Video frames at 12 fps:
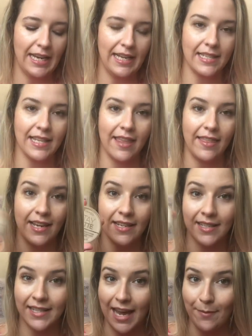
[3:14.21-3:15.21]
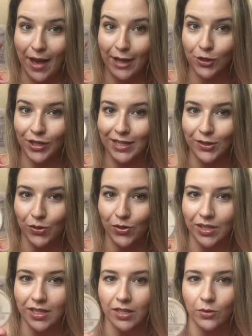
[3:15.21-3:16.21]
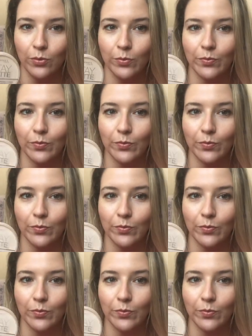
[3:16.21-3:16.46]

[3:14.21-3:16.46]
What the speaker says: is the Stay Matte Translucent